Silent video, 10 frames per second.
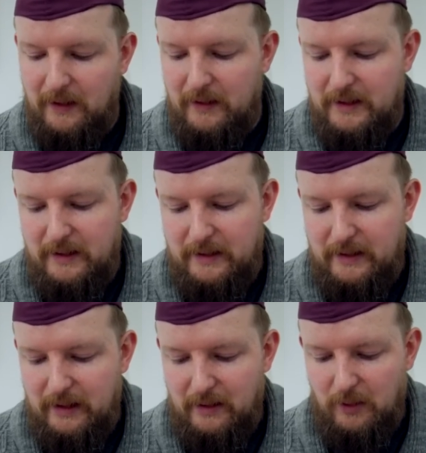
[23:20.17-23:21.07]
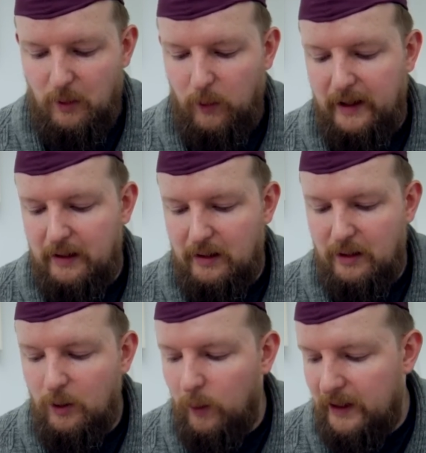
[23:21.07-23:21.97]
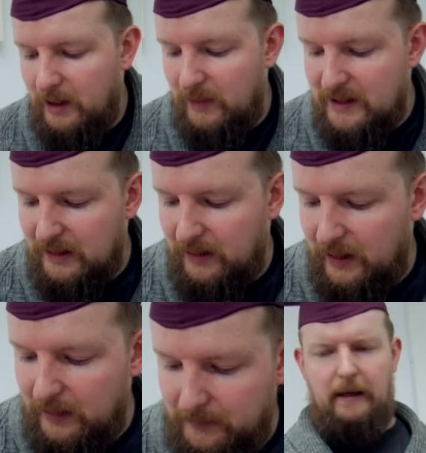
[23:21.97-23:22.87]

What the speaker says: This is quite an amazing thing.